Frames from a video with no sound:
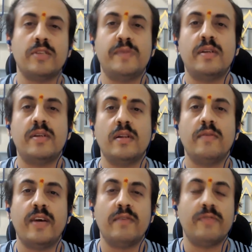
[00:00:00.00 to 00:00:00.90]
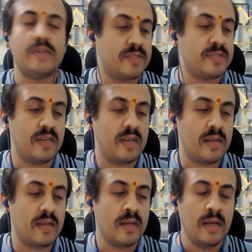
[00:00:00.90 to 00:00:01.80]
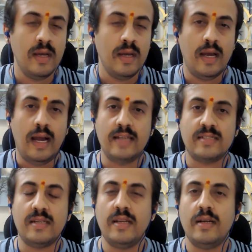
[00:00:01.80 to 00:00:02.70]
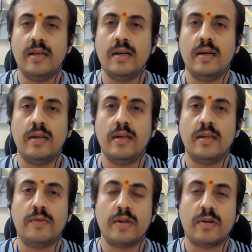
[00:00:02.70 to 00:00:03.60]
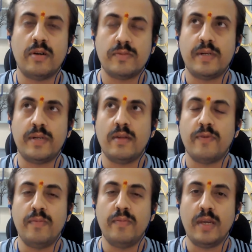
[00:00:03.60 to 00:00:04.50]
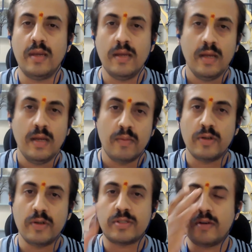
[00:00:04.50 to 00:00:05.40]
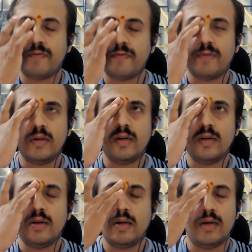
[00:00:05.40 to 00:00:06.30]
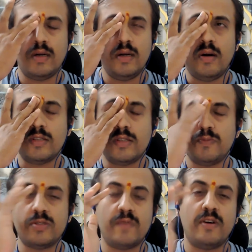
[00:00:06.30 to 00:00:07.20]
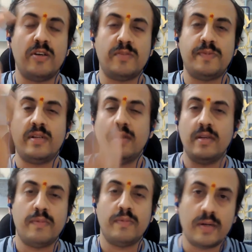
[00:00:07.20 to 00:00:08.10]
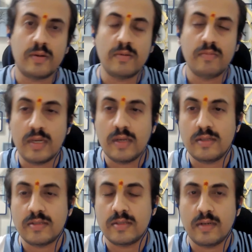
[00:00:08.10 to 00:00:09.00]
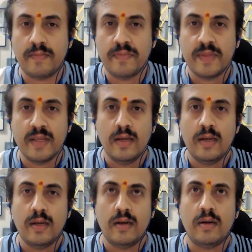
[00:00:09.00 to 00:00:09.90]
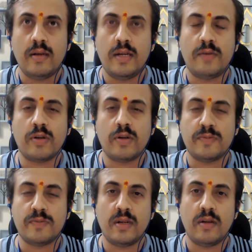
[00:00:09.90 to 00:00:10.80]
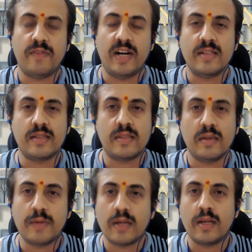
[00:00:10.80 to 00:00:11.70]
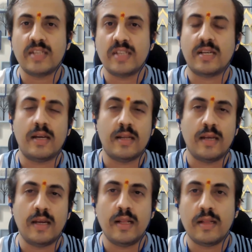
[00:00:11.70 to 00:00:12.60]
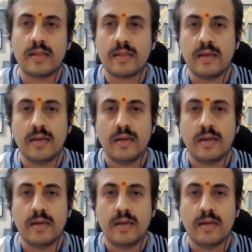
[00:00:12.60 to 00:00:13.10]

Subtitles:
hospital wherever you are staying has a network hospital? For me, most of the hospital nearby to me is a network hospital of Aditya Birla, Star Health,